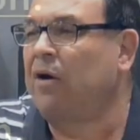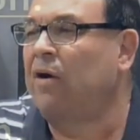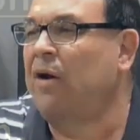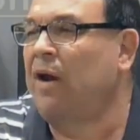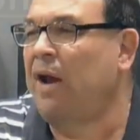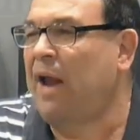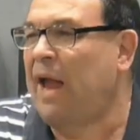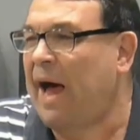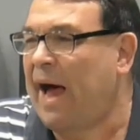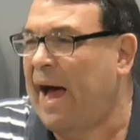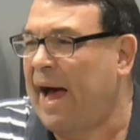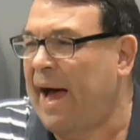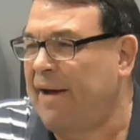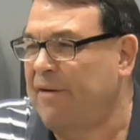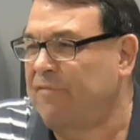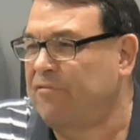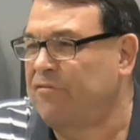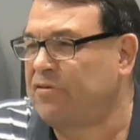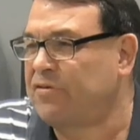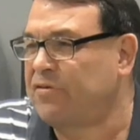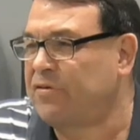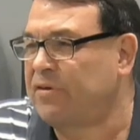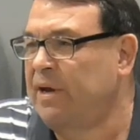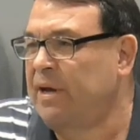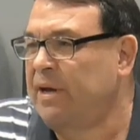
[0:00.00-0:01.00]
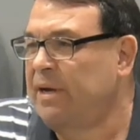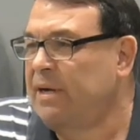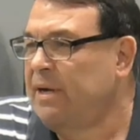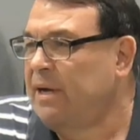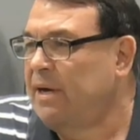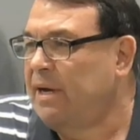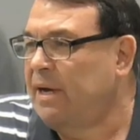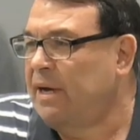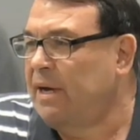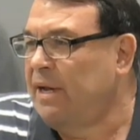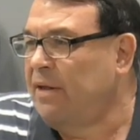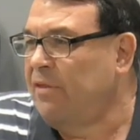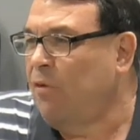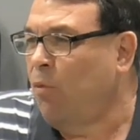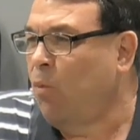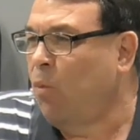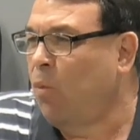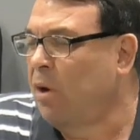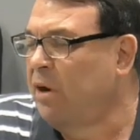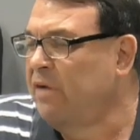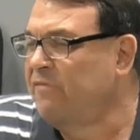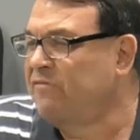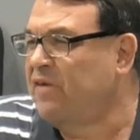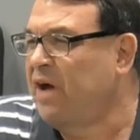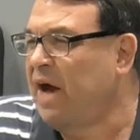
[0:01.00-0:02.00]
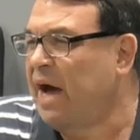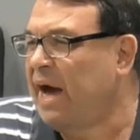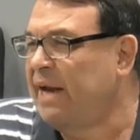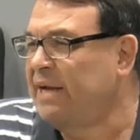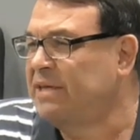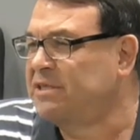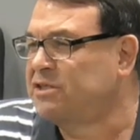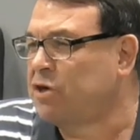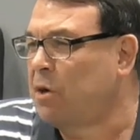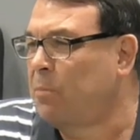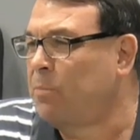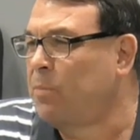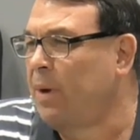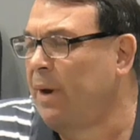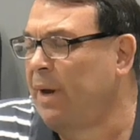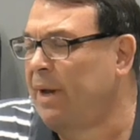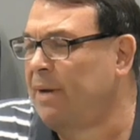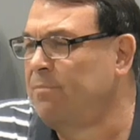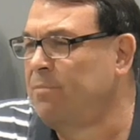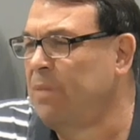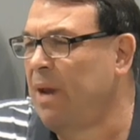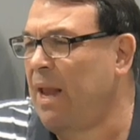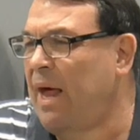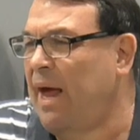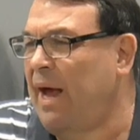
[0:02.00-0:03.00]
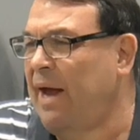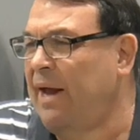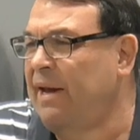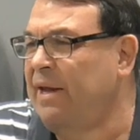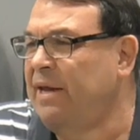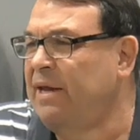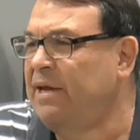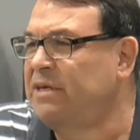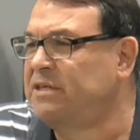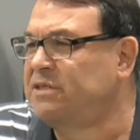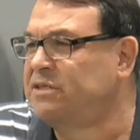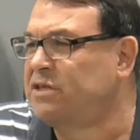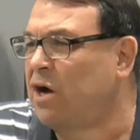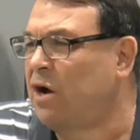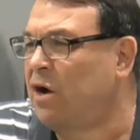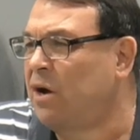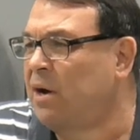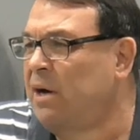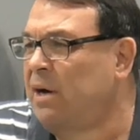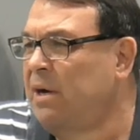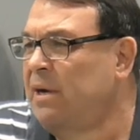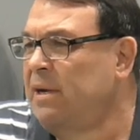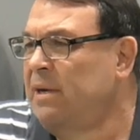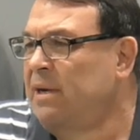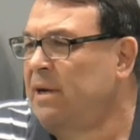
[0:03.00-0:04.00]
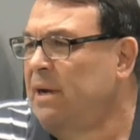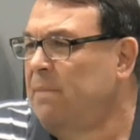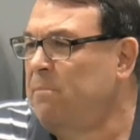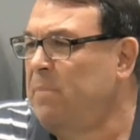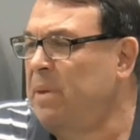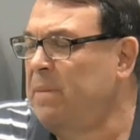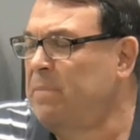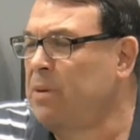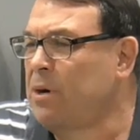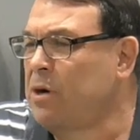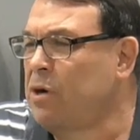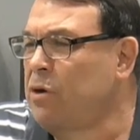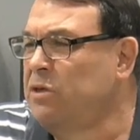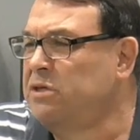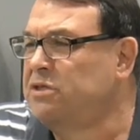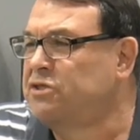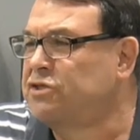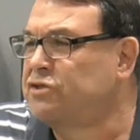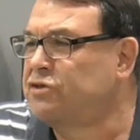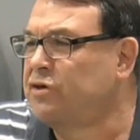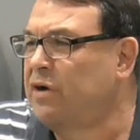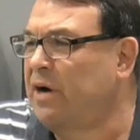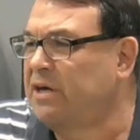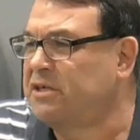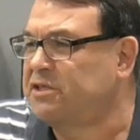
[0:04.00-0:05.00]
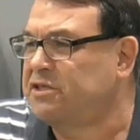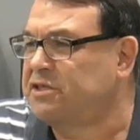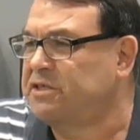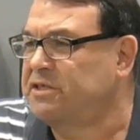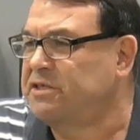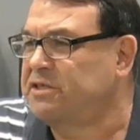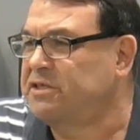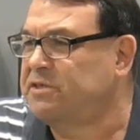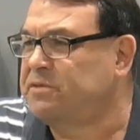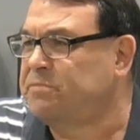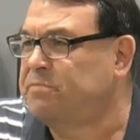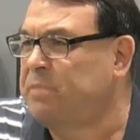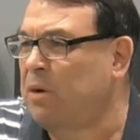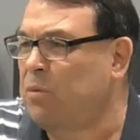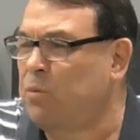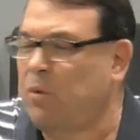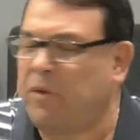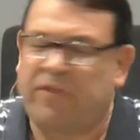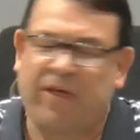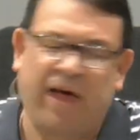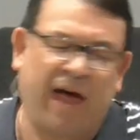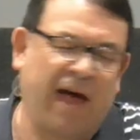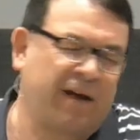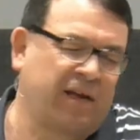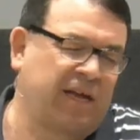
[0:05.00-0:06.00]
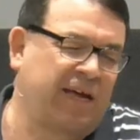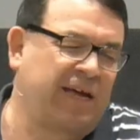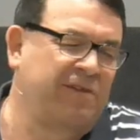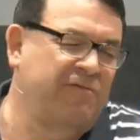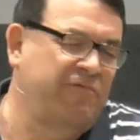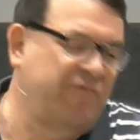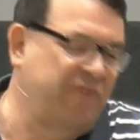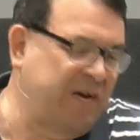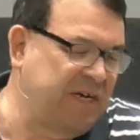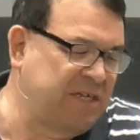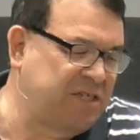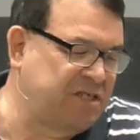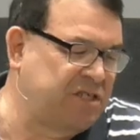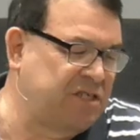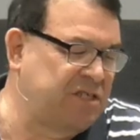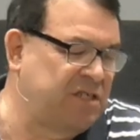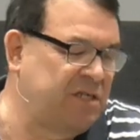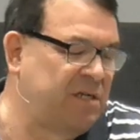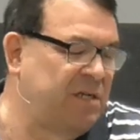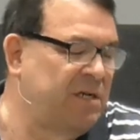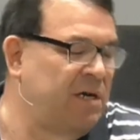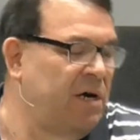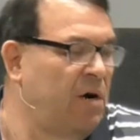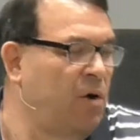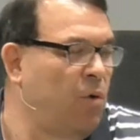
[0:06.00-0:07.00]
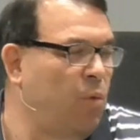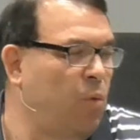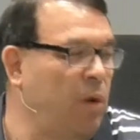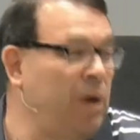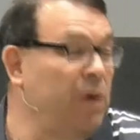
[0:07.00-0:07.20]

lives. The Word of God is our plumb line. It is our biblical instructions. But without conviction, we